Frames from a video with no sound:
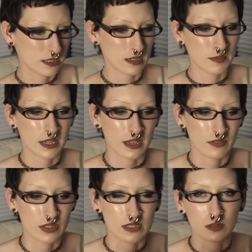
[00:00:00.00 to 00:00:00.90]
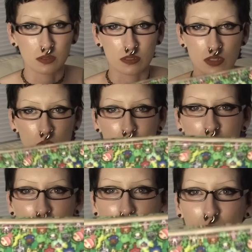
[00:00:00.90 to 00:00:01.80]
up, I have this little
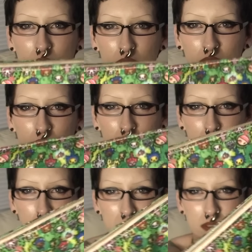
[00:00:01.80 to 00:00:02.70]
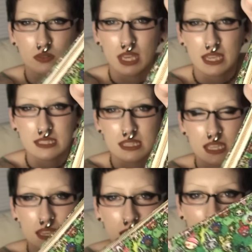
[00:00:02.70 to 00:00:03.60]
Tokidoki like pencil case
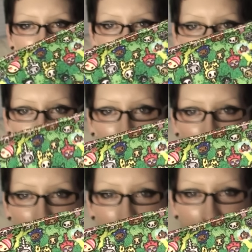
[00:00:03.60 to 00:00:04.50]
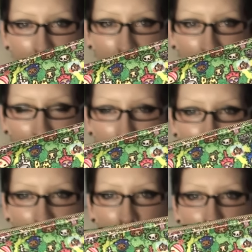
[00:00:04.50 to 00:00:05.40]
thing. I got this like a year
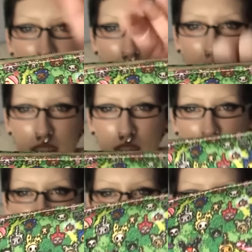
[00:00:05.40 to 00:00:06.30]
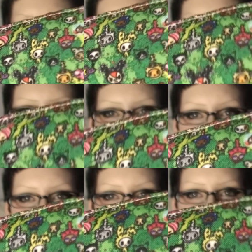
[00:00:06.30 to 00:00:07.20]
ago at Daiso. It's so cute.
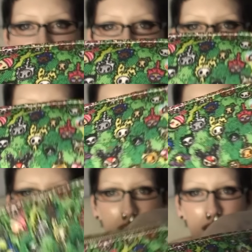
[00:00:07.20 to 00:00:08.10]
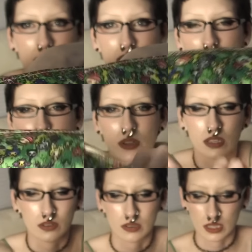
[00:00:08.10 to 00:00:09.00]
Look at that. So
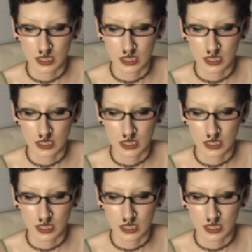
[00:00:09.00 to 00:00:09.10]
cute.